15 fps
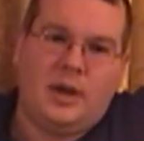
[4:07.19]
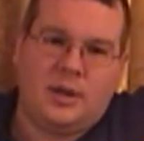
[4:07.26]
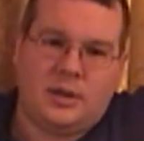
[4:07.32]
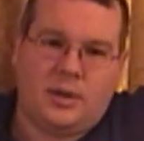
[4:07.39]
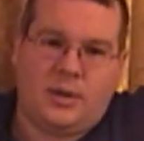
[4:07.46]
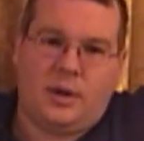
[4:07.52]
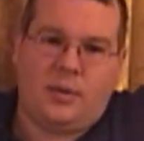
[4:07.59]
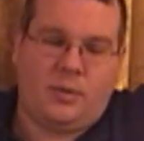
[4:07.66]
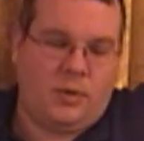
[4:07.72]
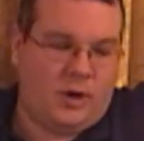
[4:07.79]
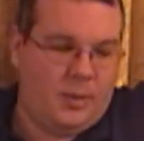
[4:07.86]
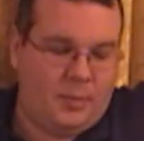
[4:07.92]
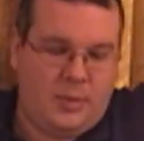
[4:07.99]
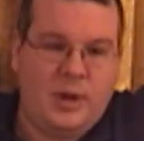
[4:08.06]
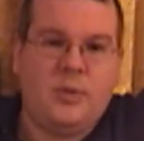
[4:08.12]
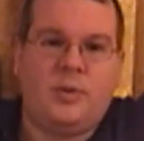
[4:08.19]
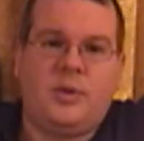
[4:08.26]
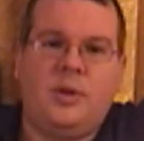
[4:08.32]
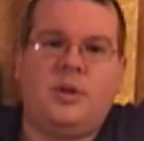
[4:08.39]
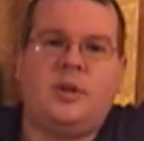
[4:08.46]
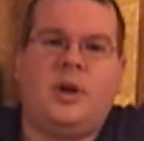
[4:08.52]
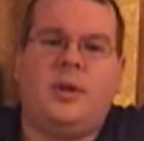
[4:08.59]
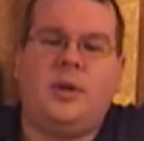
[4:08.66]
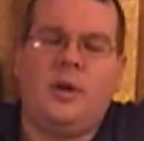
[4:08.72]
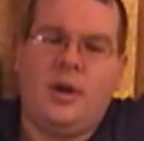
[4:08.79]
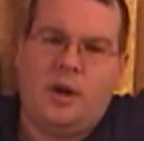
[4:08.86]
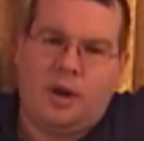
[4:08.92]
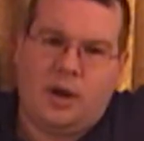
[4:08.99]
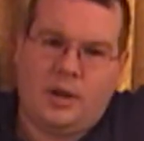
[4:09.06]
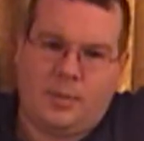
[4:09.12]
so they compete with each other,
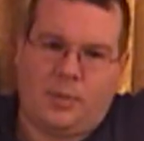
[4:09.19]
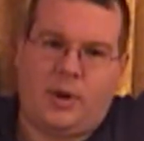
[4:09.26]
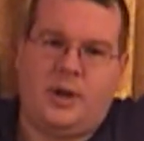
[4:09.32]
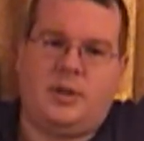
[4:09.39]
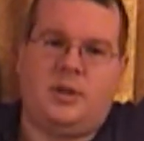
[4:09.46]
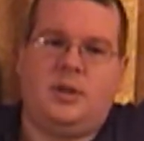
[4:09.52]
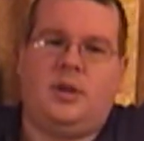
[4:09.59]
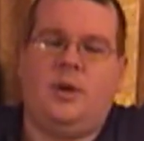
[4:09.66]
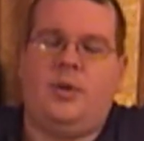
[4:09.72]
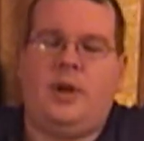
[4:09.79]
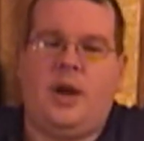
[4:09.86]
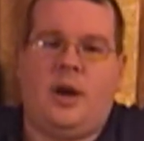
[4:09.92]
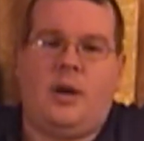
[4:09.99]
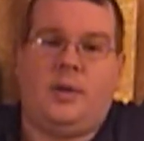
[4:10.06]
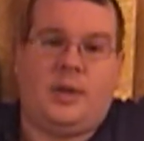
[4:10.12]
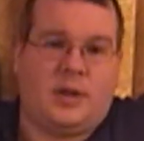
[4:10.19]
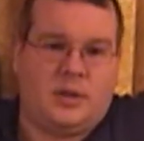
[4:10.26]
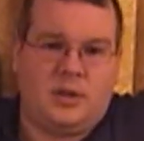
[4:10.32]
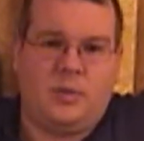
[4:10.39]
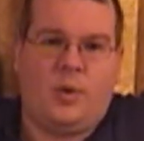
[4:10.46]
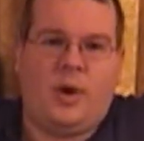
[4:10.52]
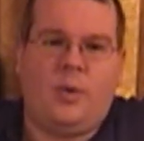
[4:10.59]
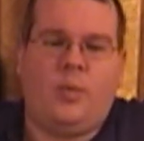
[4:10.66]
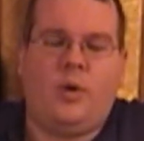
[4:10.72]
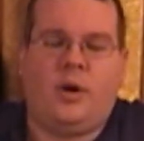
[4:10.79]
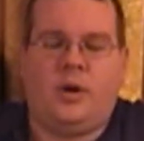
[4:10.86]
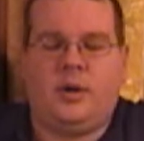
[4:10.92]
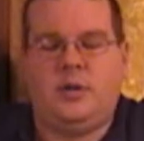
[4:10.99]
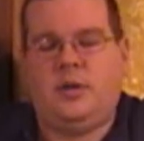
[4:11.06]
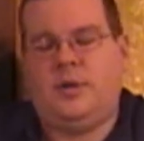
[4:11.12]
and the prices go down. That's the way it
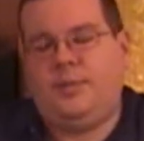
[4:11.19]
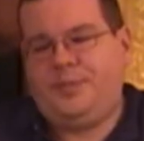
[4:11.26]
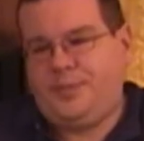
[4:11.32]
works.